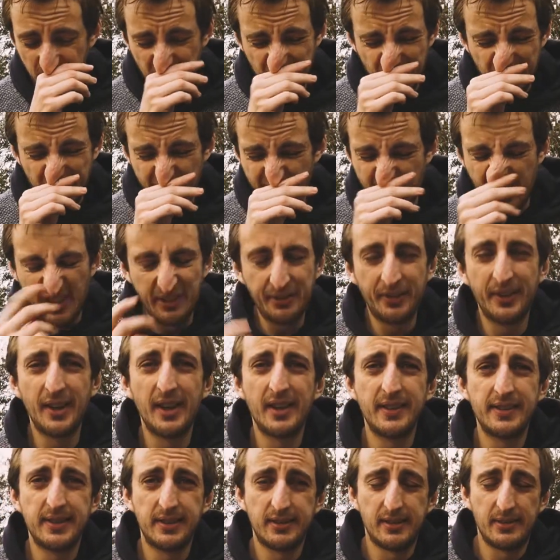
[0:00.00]
So my
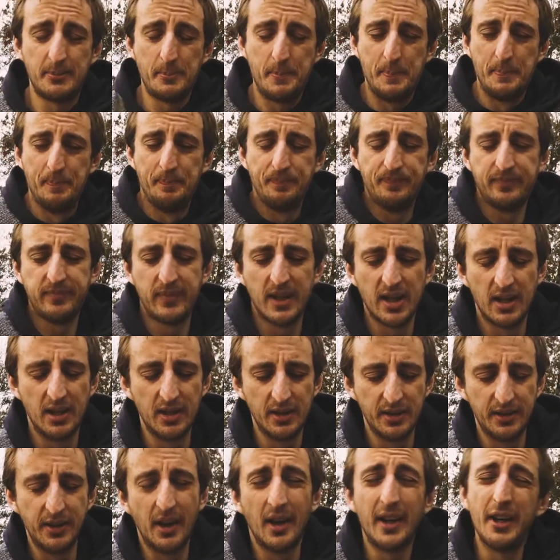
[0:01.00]
first
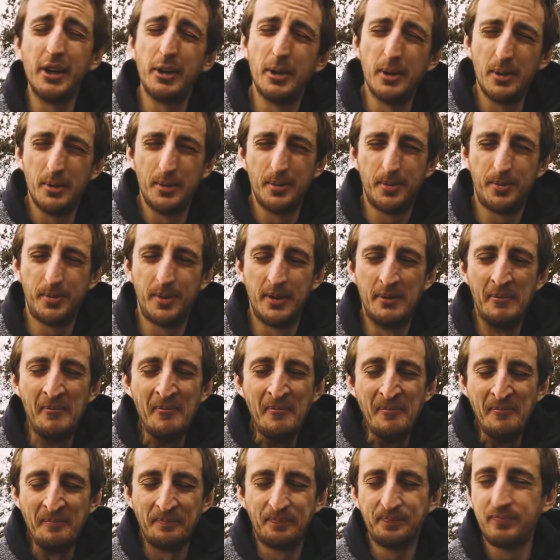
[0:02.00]
night of
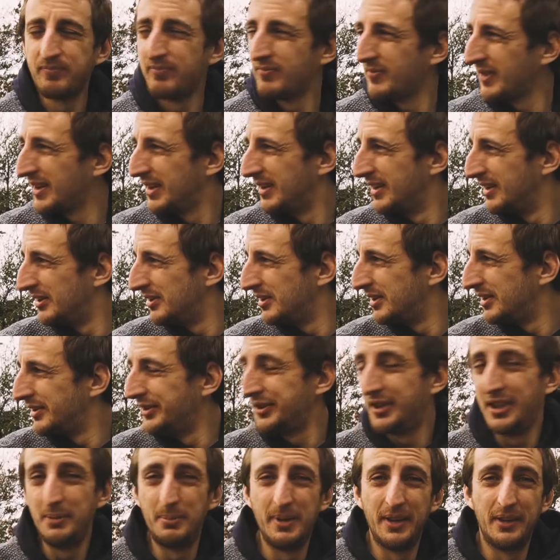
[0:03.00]

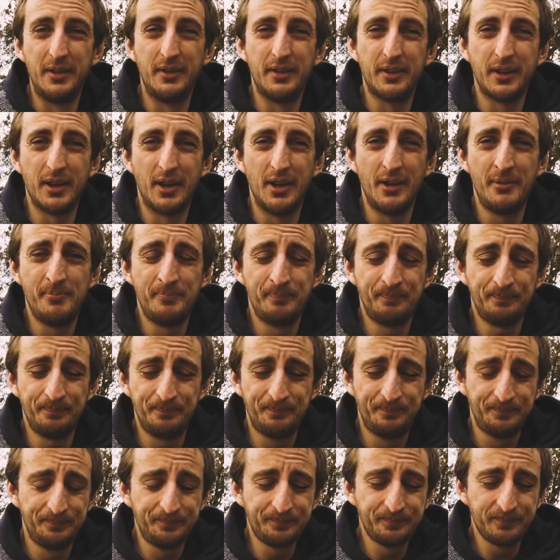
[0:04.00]
sleeping in the car,
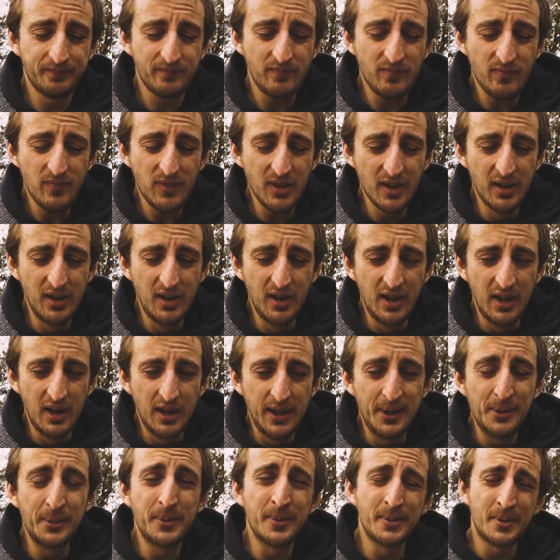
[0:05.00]

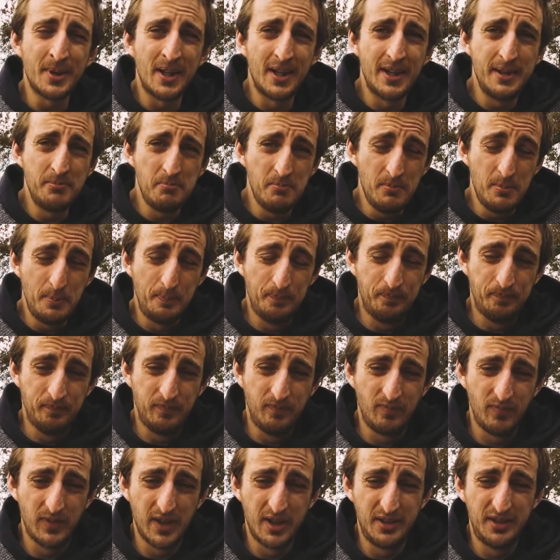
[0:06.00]
it was alright,
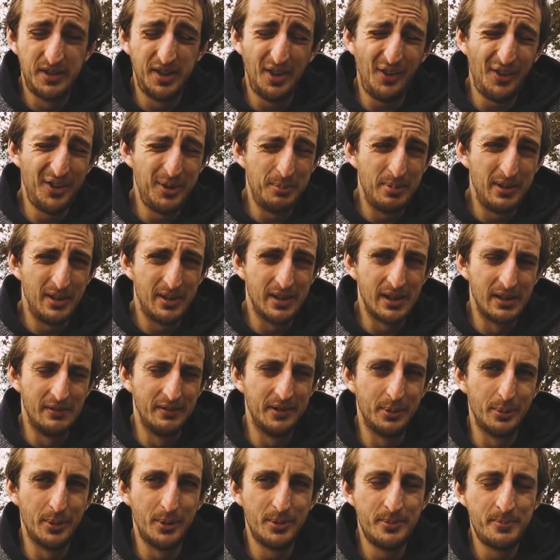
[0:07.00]
tiny bit
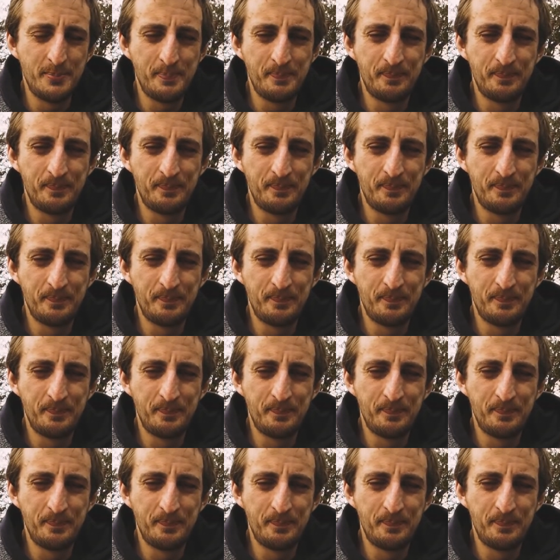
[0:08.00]
uncomfortable,